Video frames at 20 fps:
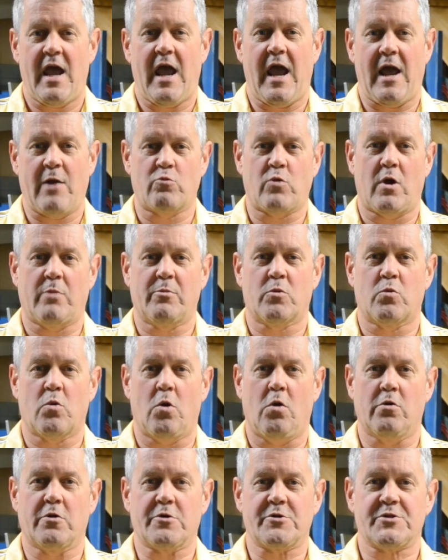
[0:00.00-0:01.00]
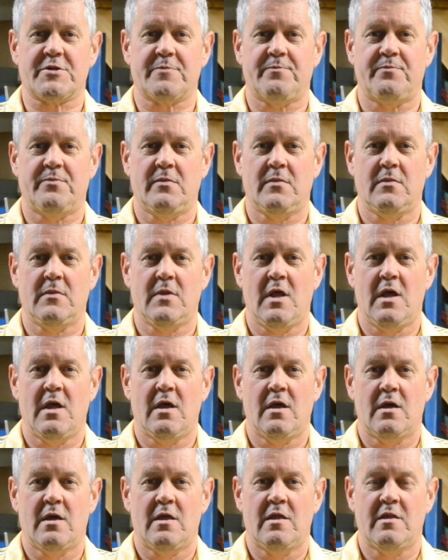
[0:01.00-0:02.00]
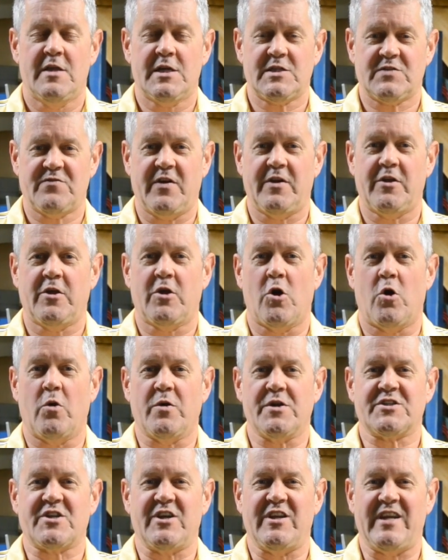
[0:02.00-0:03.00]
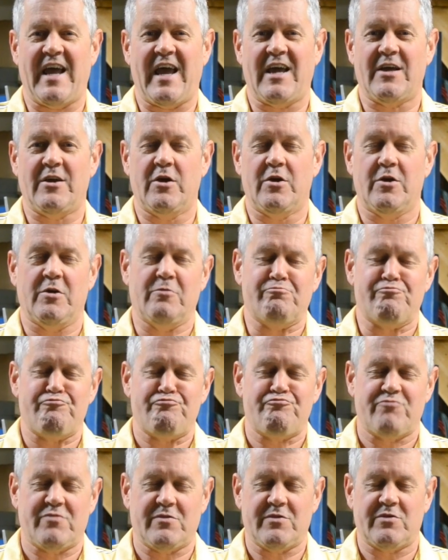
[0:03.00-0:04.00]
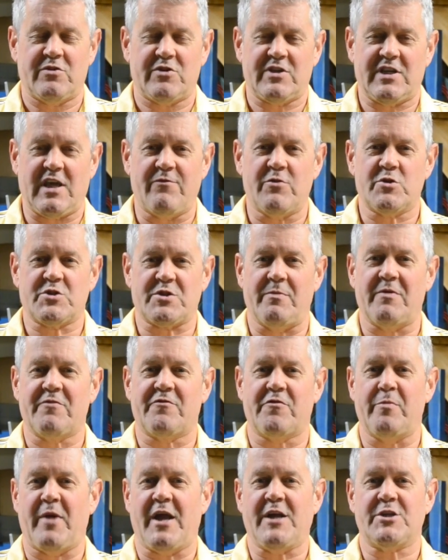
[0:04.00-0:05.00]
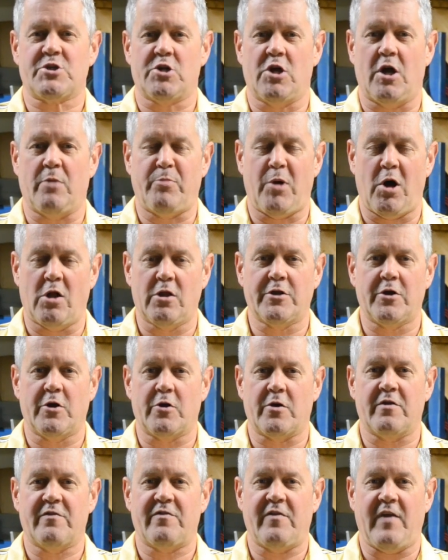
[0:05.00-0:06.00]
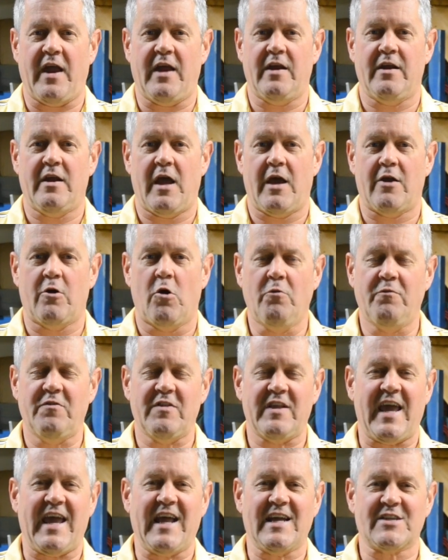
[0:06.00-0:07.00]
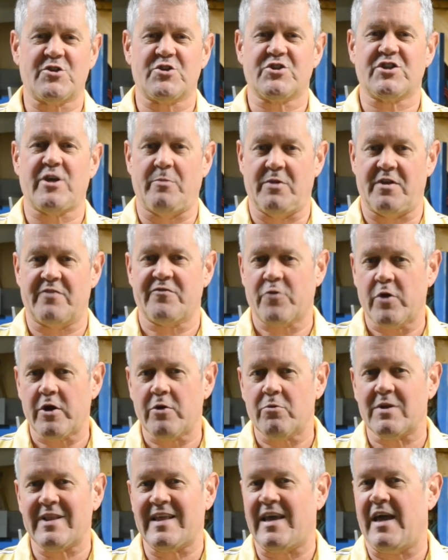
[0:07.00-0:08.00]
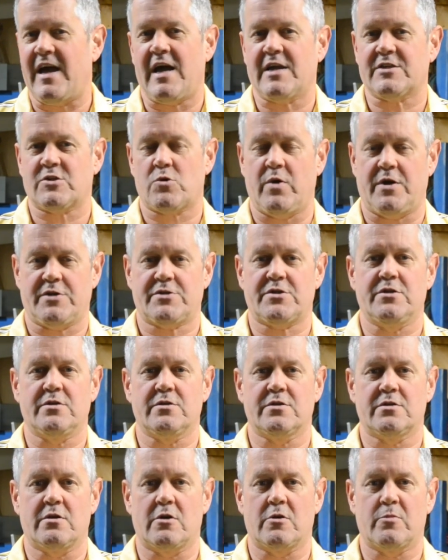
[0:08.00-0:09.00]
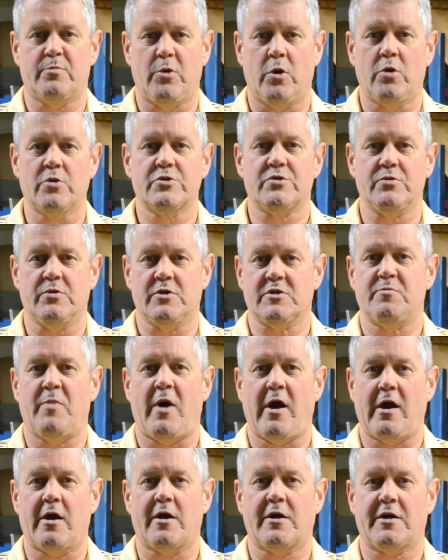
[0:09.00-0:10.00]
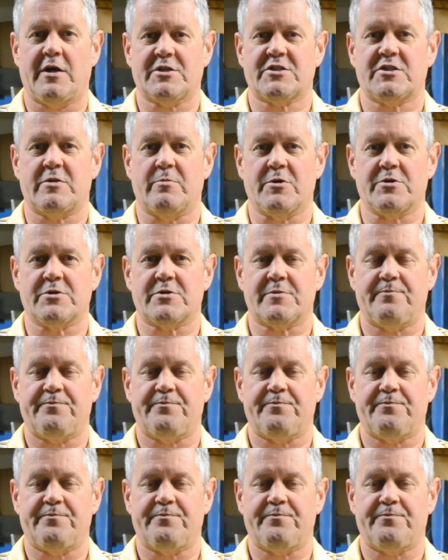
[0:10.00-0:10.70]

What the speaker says: and rubber rollers. This video is going to give you some information on polyurethane and hopefully answer some of the frequently asked questions that are posed to us by our customers.